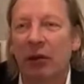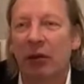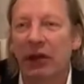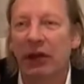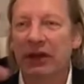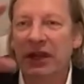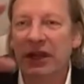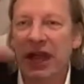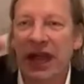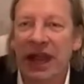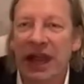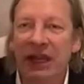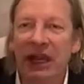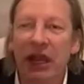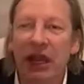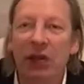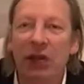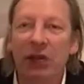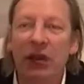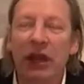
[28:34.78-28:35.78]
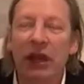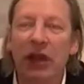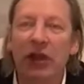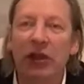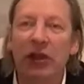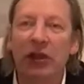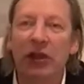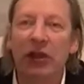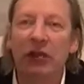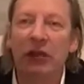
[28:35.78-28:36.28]
What category
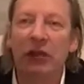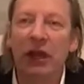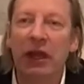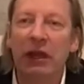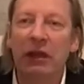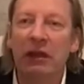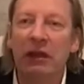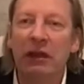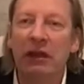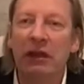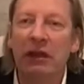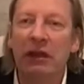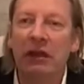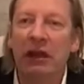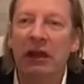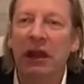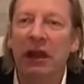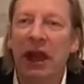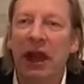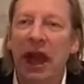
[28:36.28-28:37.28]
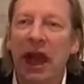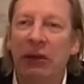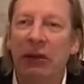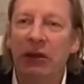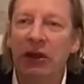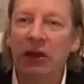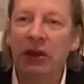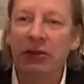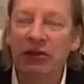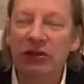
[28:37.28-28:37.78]
are you in?
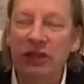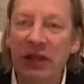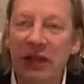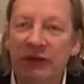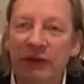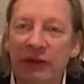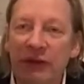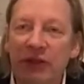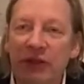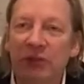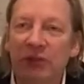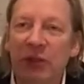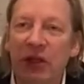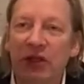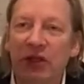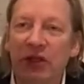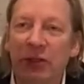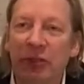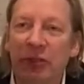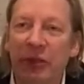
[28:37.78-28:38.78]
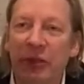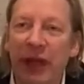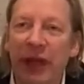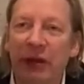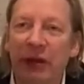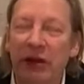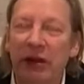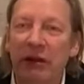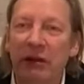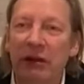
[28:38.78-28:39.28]
How are you different, special,
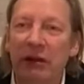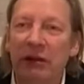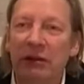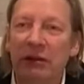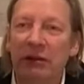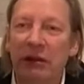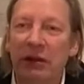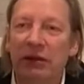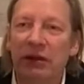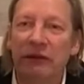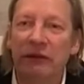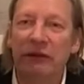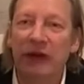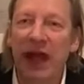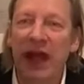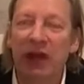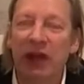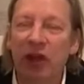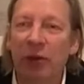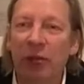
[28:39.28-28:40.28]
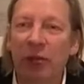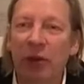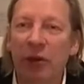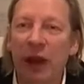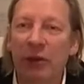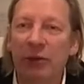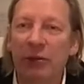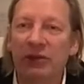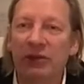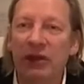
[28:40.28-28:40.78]
better? What's your value
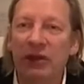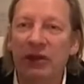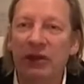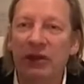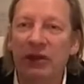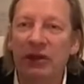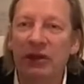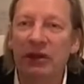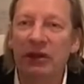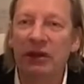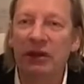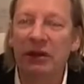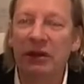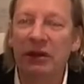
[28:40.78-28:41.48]
proposition?